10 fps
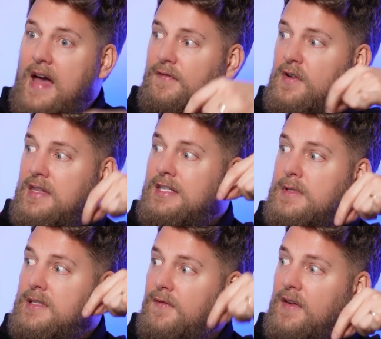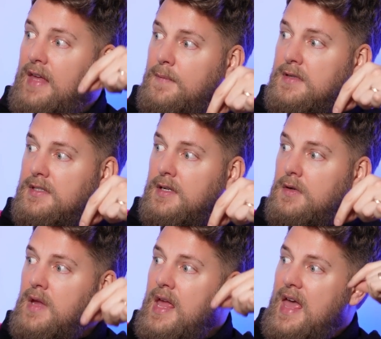for this specific
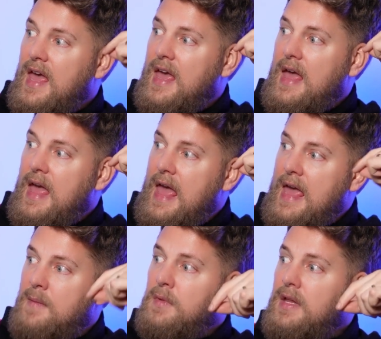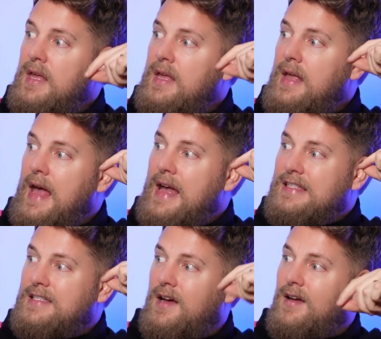episode, Emily has
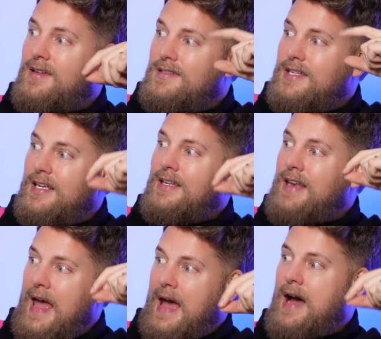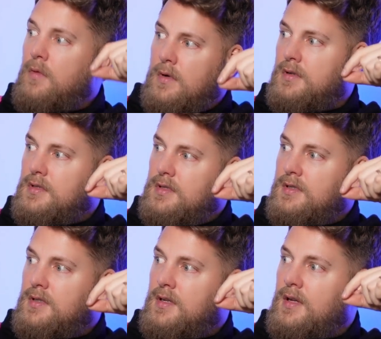done 10 hours
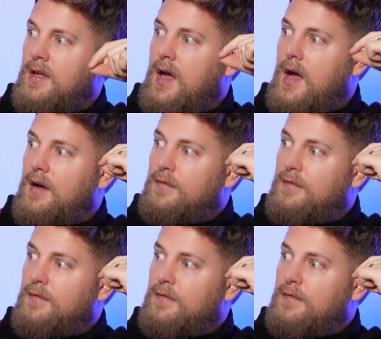of